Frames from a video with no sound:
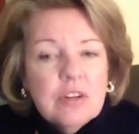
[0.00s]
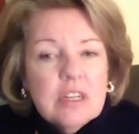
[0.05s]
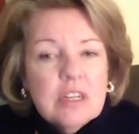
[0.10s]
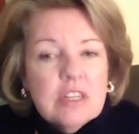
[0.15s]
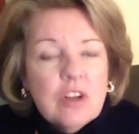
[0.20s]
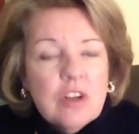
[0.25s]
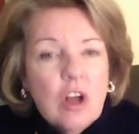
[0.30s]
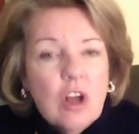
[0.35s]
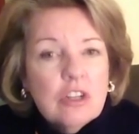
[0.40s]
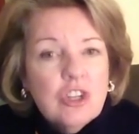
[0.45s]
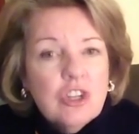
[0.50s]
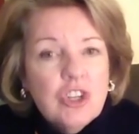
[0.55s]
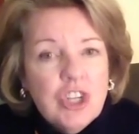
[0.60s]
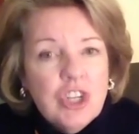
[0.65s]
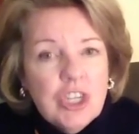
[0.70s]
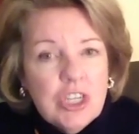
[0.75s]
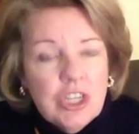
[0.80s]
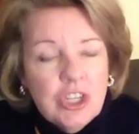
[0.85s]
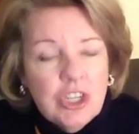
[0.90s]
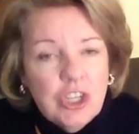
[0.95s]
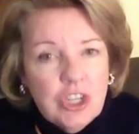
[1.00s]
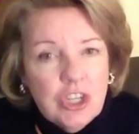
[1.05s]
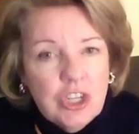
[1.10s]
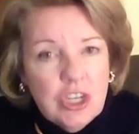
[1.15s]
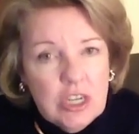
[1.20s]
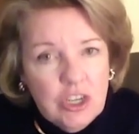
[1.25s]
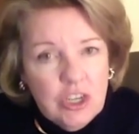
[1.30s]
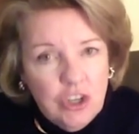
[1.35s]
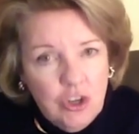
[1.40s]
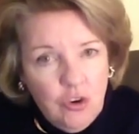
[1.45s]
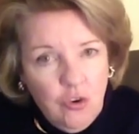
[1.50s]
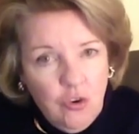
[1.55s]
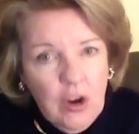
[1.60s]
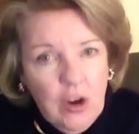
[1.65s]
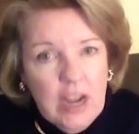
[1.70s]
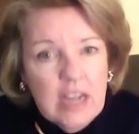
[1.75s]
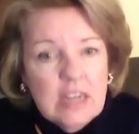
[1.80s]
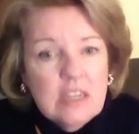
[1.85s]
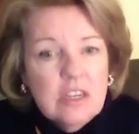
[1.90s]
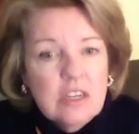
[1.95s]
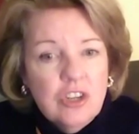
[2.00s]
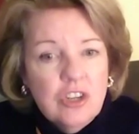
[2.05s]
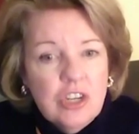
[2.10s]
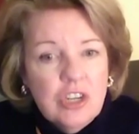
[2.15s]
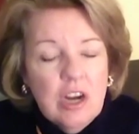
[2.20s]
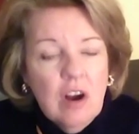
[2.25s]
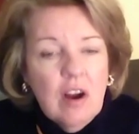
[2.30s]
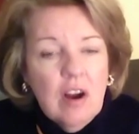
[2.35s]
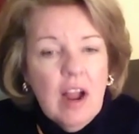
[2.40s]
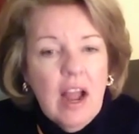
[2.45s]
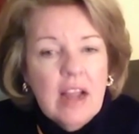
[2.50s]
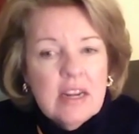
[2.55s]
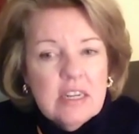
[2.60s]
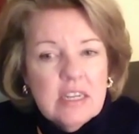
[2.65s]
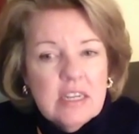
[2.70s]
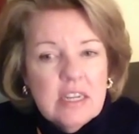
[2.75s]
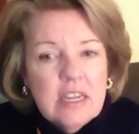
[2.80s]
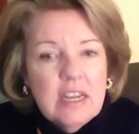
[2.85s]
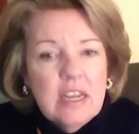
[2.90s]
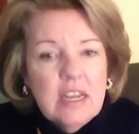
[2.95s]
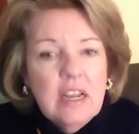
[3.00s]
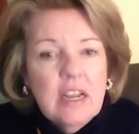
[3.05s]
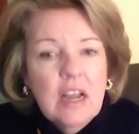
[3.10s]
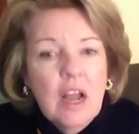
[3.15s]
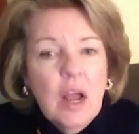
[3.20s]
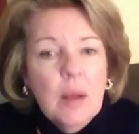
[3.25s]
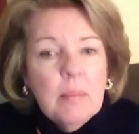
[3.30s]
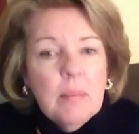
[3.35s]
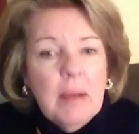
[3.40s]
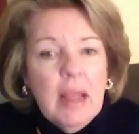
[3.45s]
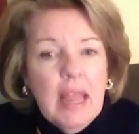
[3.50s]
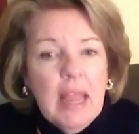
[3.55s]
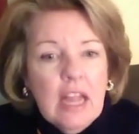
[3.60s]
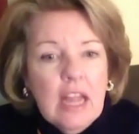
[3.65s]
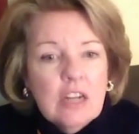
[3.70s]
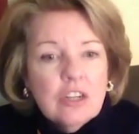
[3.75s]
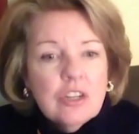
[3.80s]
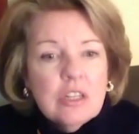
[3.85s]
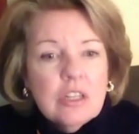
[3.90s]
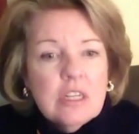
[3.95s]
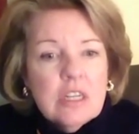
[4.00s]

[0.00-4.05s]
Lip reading: It's called Grit, Grit, by Angela